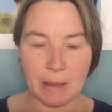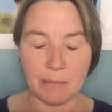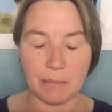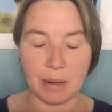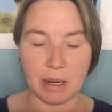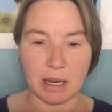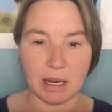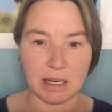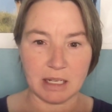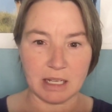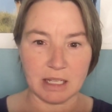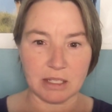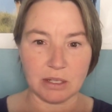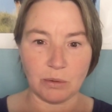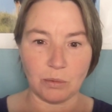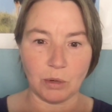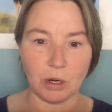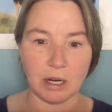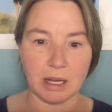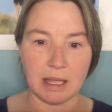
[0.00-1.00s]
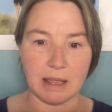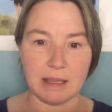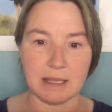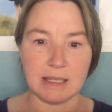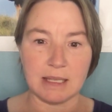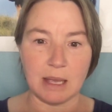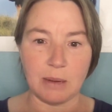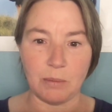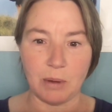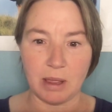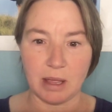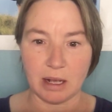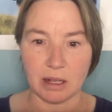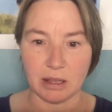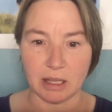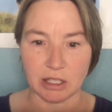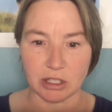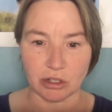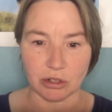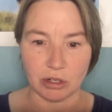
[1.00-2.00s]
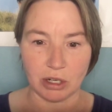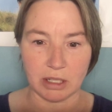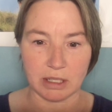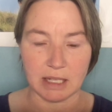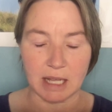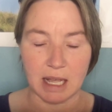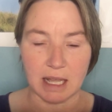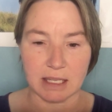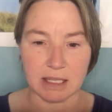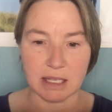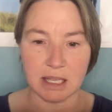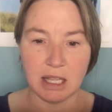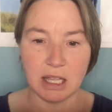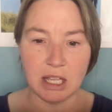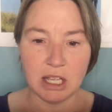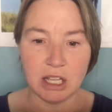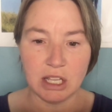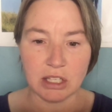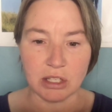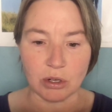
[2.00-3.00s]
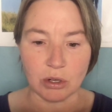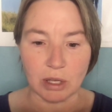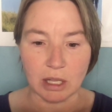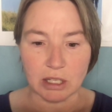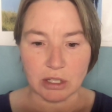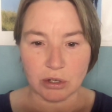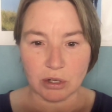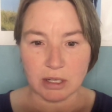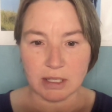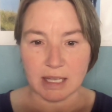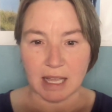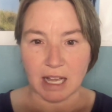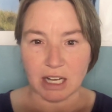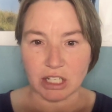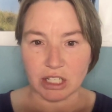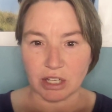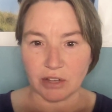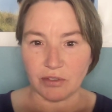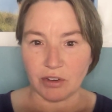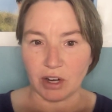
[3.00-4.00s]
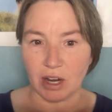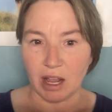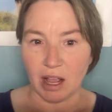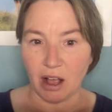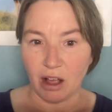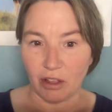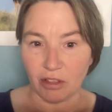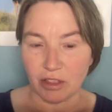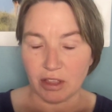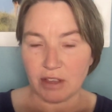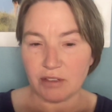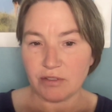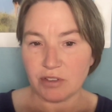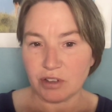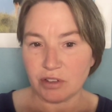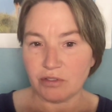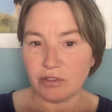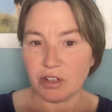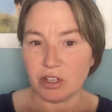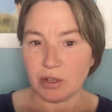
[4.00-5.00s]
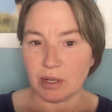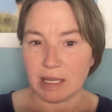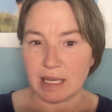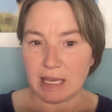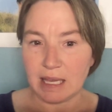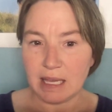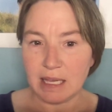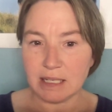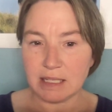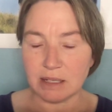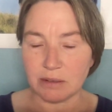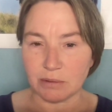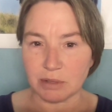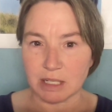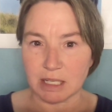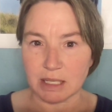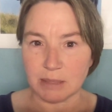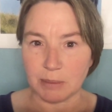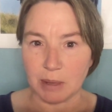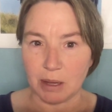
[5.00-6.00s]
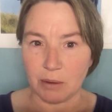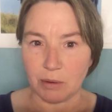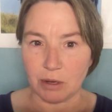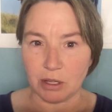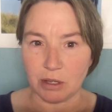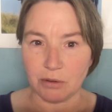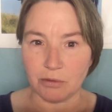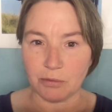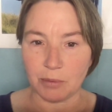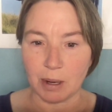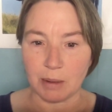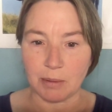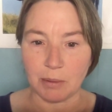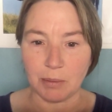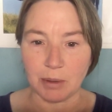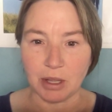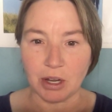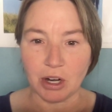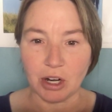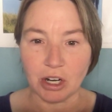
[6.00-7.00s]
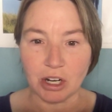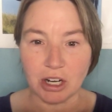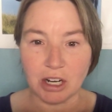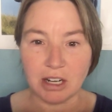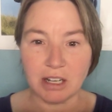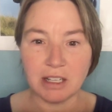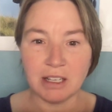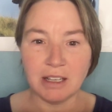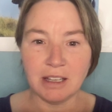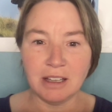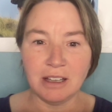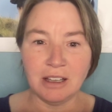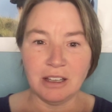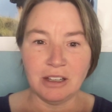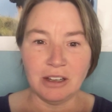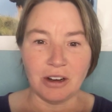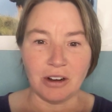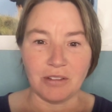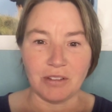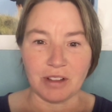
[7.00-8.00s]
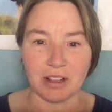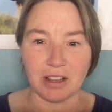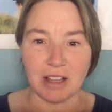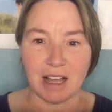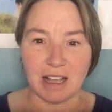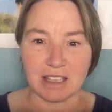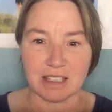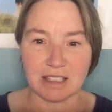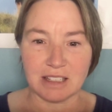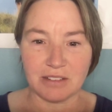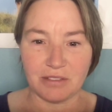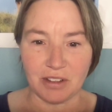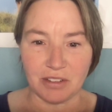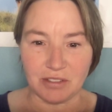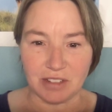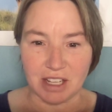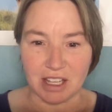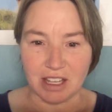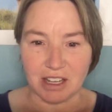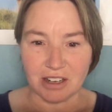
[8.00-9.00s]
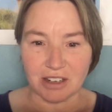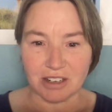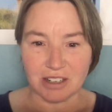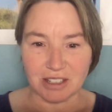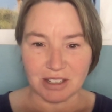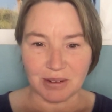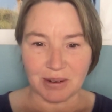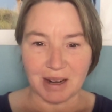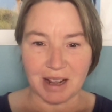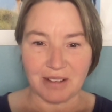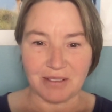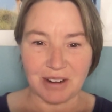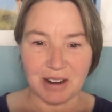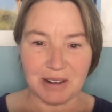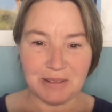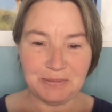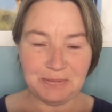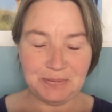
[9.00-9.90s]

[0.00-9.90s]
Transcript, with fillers: but it doesn't work in the same way that cholesterol does. So cholesterol is actually a very healthy food for you to eat, despite what you've probably heard over the last fifty years or whatever.